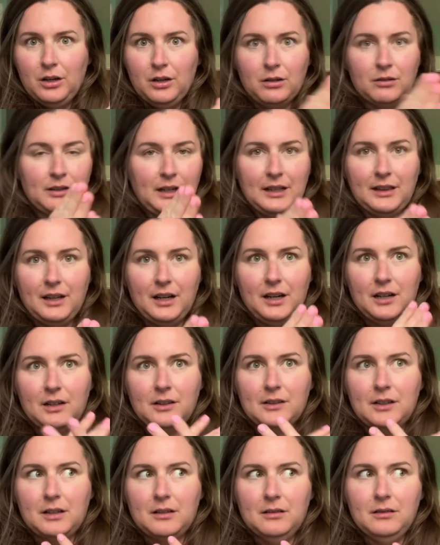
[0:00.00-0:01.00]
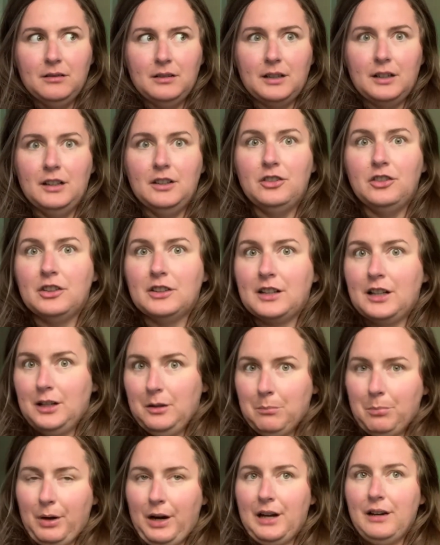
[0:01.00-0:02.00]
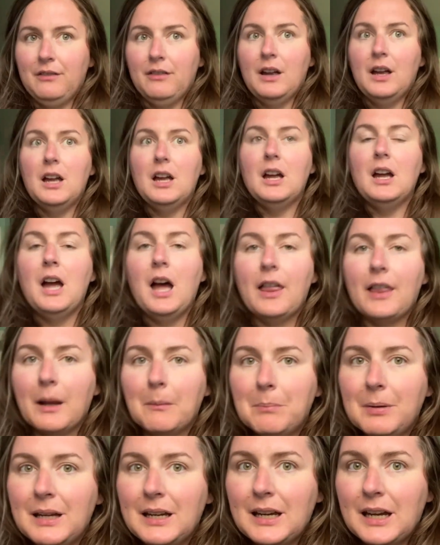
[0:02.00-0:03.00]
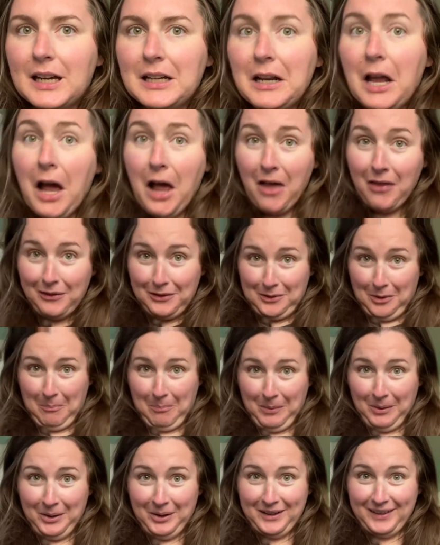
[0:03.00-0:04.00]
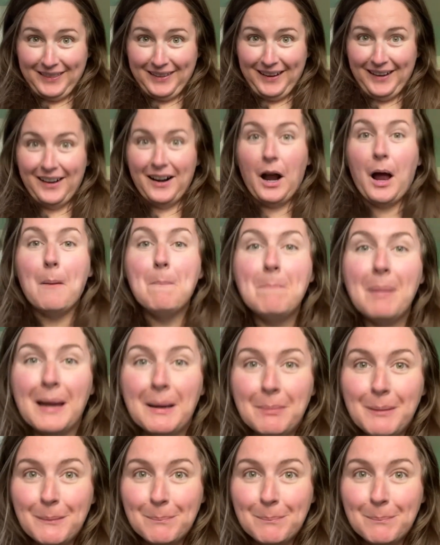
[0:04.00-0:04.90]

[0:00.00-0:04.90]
right there. I was like, oh, okay, she's getting brave. And I peek in, a baby